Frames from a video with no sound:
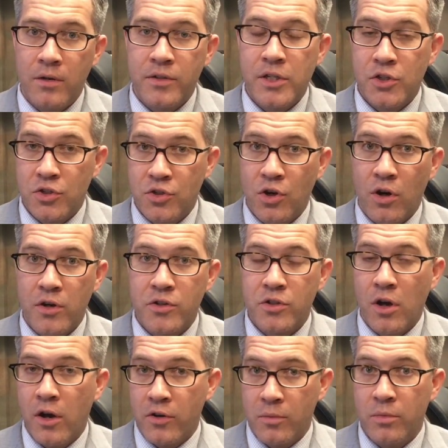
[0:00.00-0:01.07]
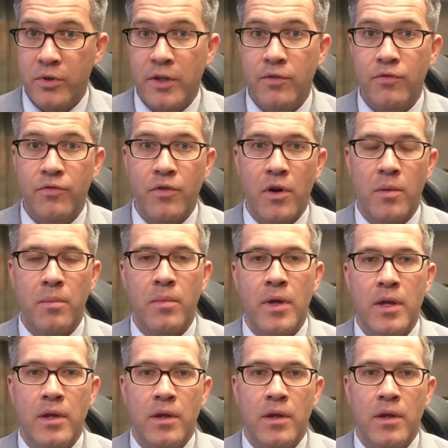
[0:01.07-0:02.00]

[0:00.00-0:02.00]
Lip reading: discharged honorably from